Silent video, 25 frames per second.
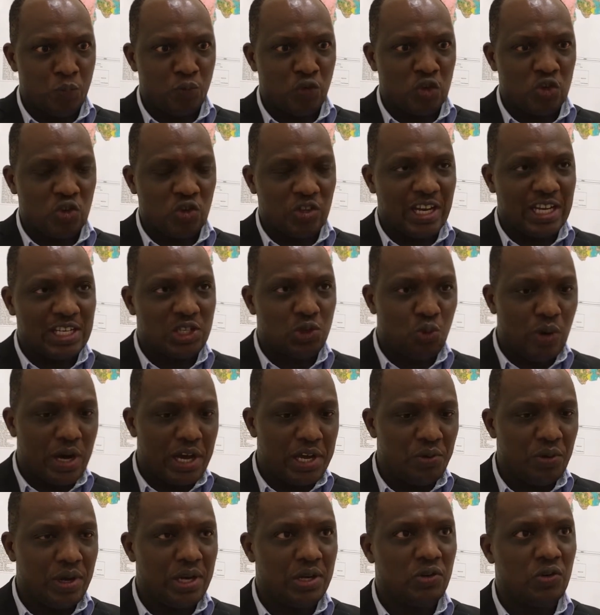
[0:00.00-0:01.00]
So that's
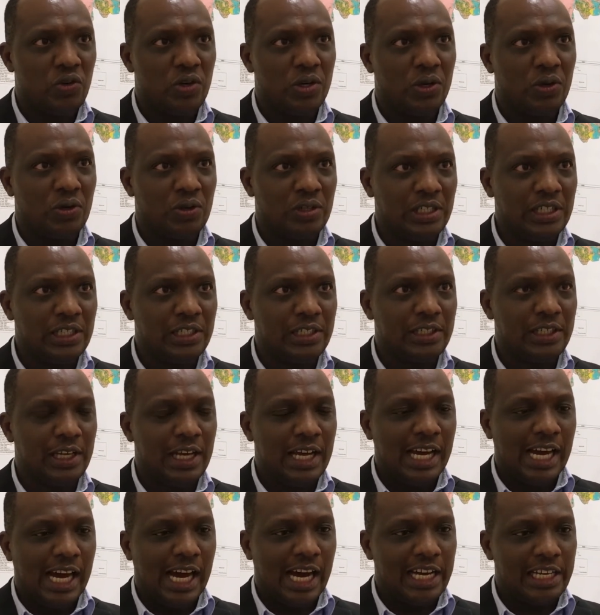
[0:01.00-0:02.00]
why we are doing on it,
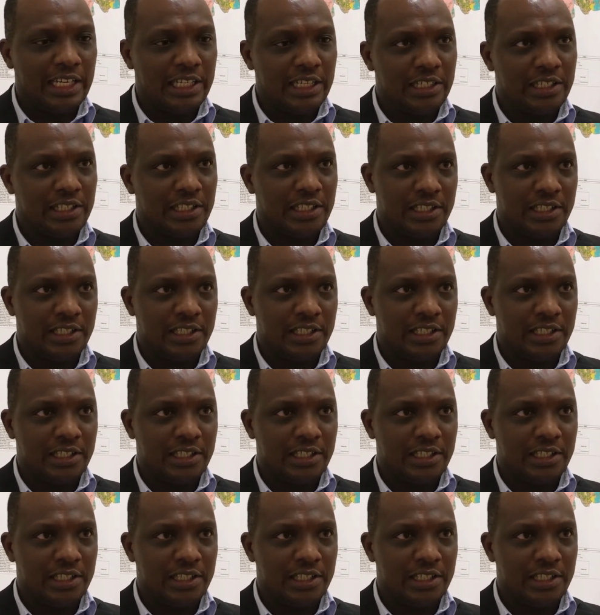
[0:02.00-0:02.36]
and this